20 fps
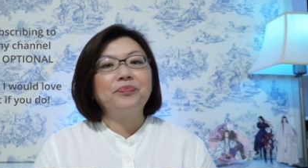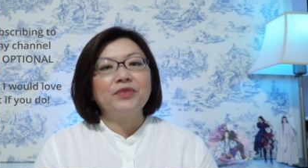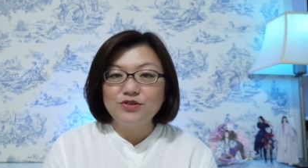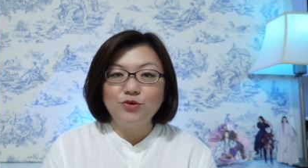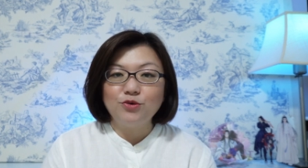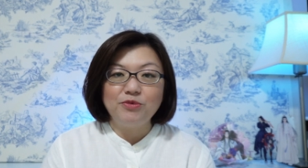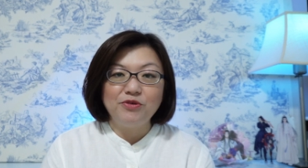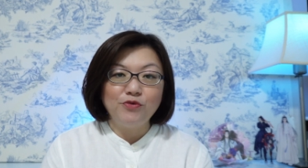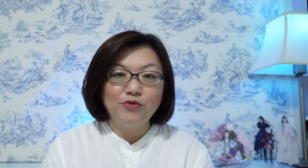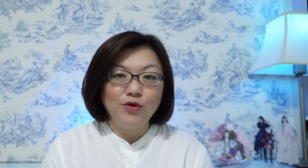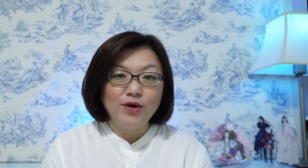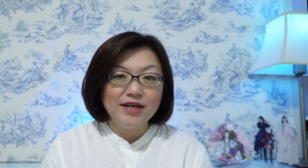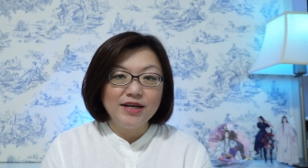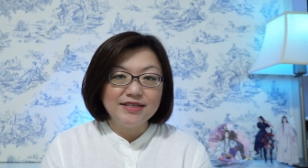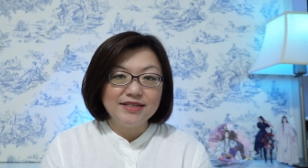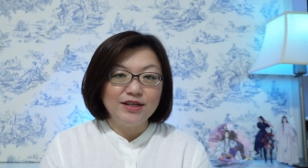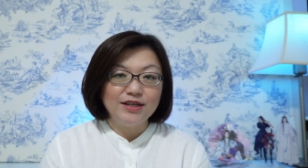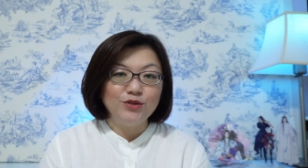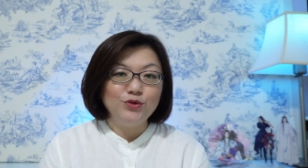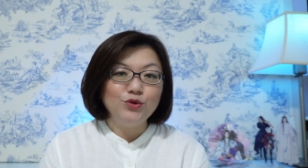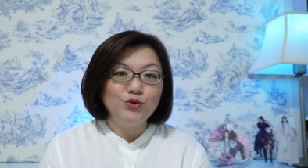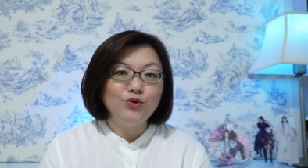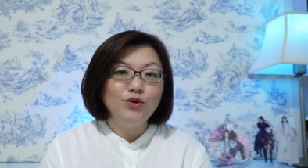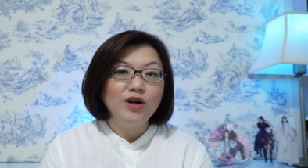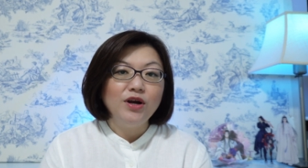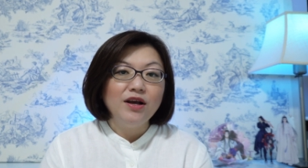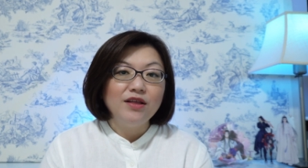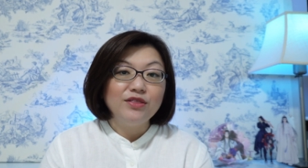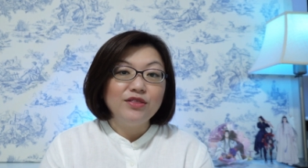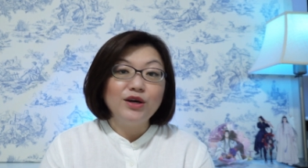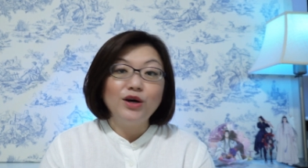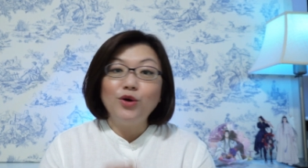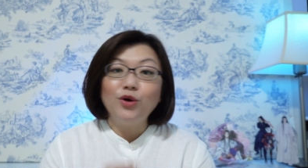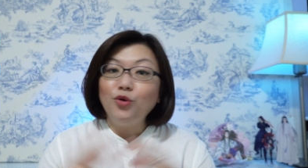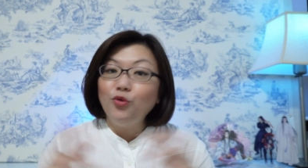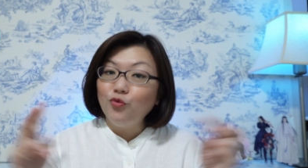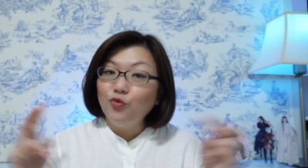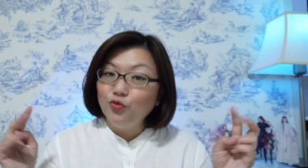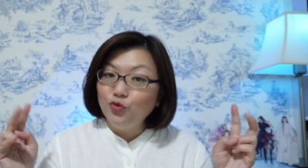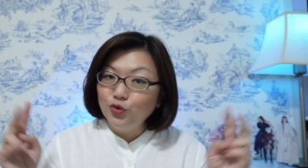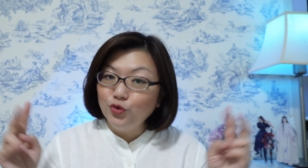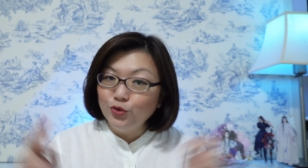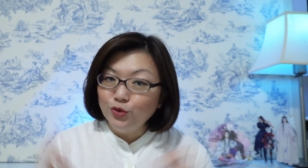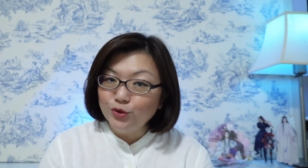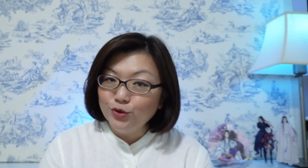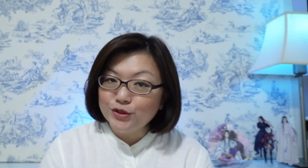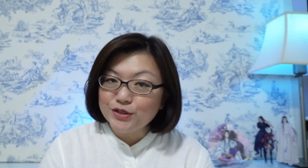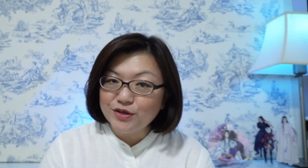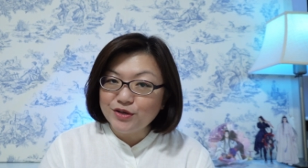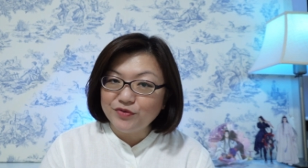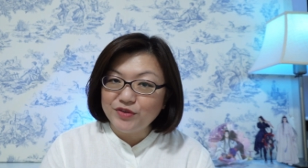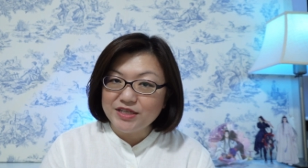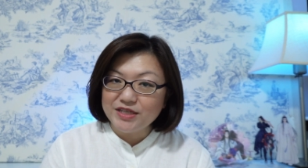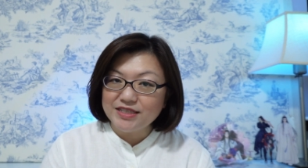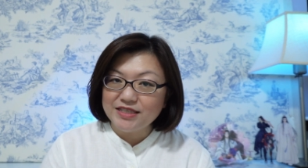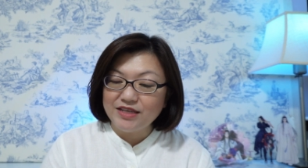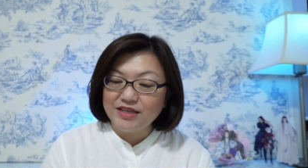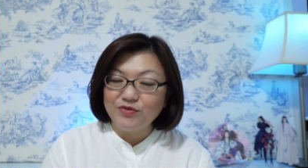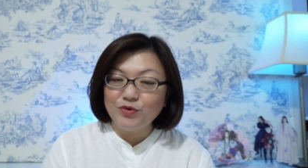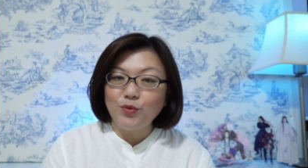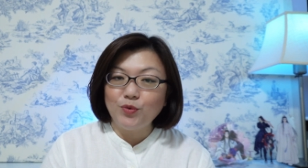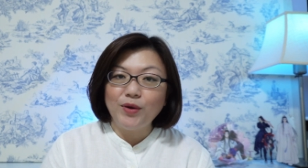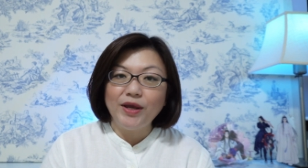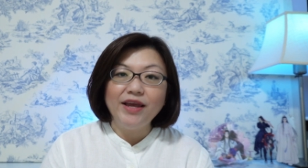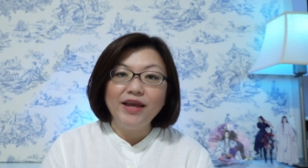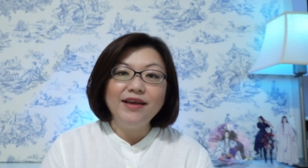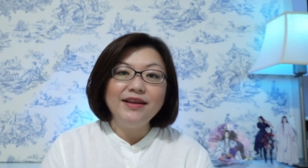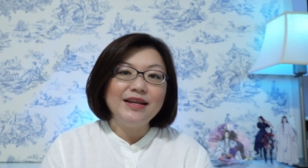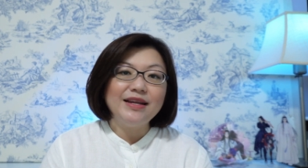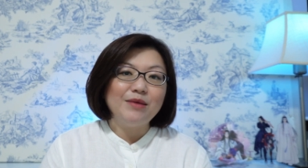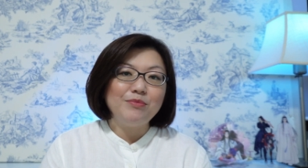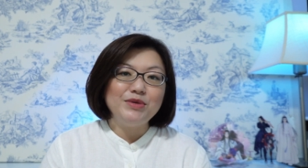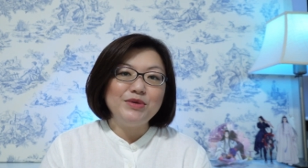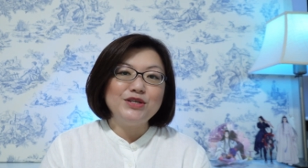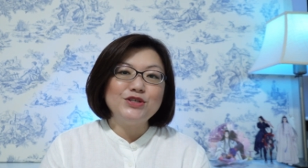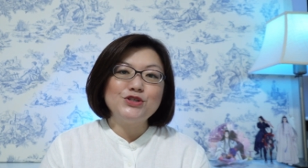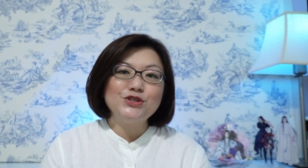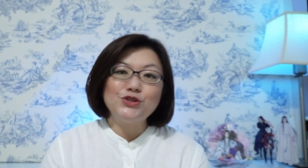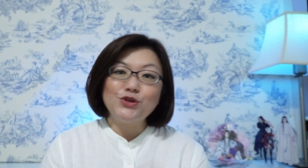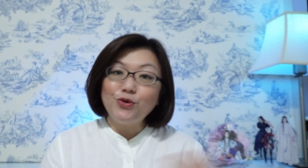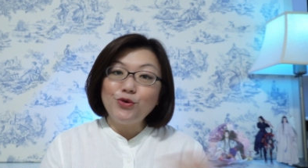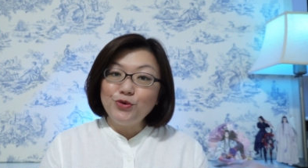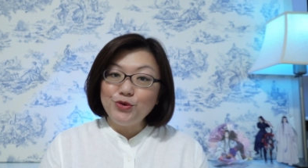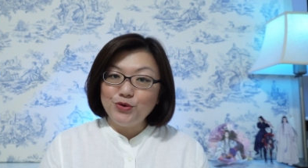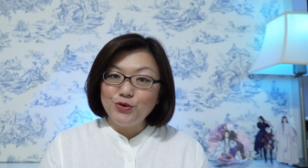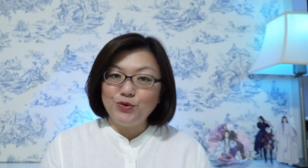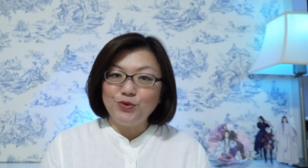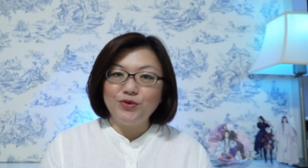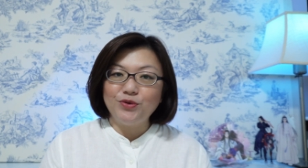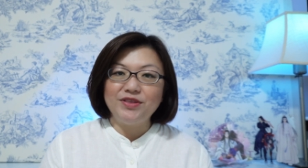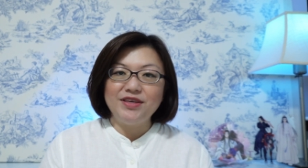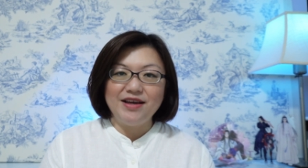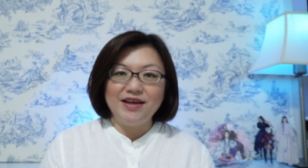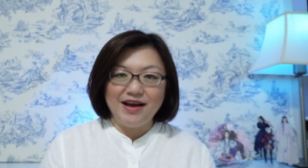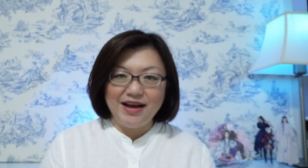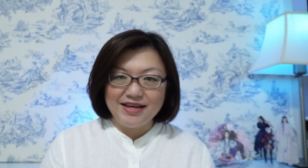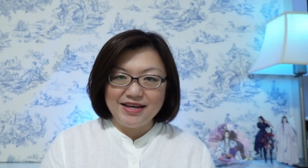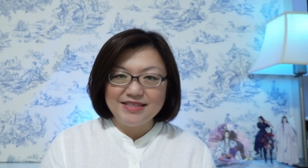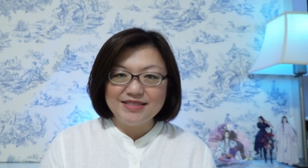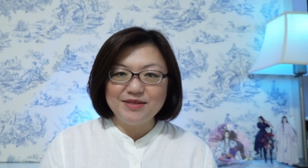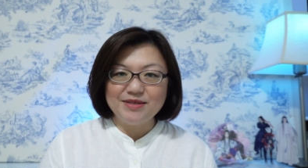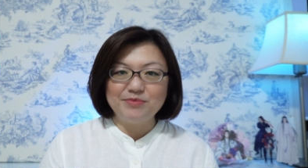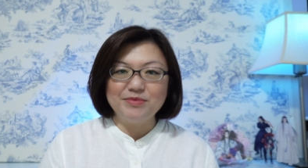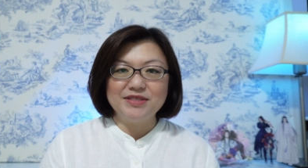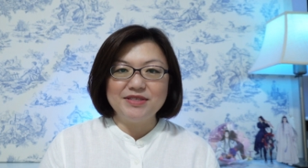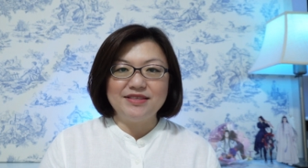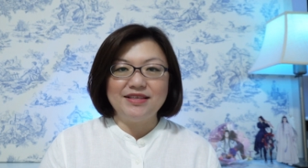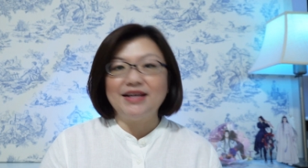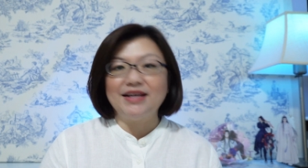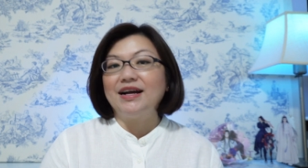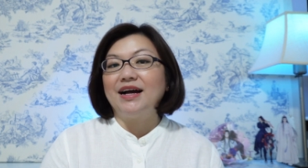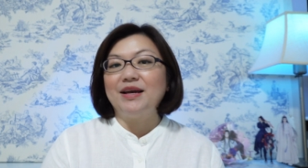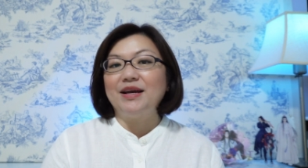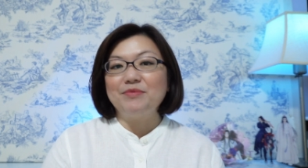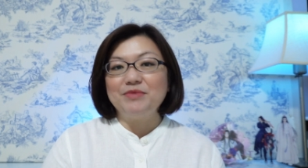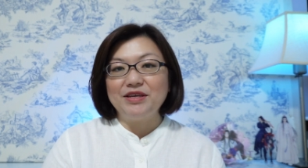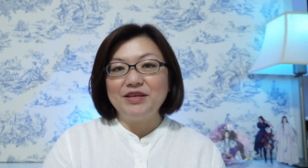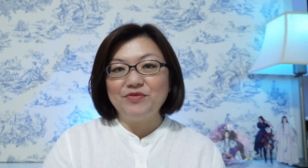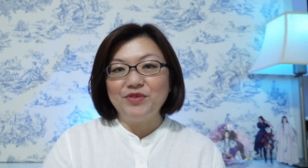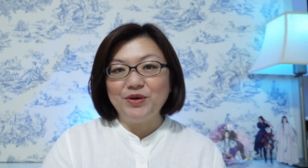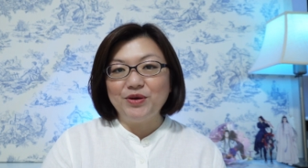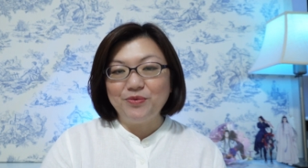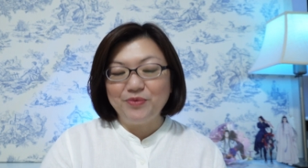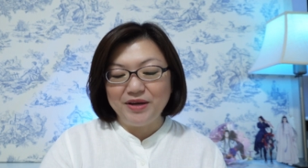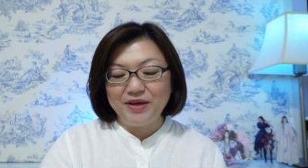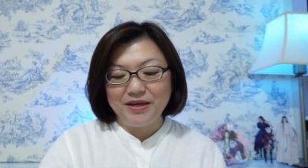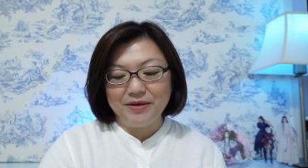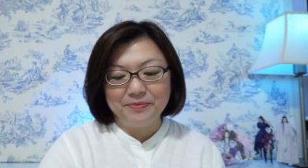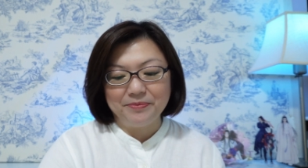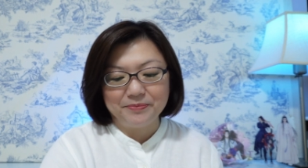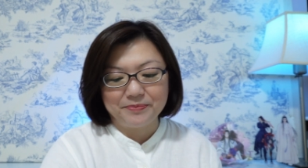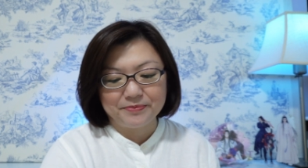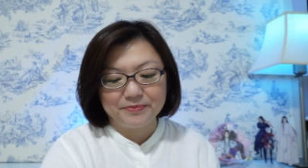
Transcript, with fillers: So before I tell you the rules of this giveaway, let me show you the items that I am giving away.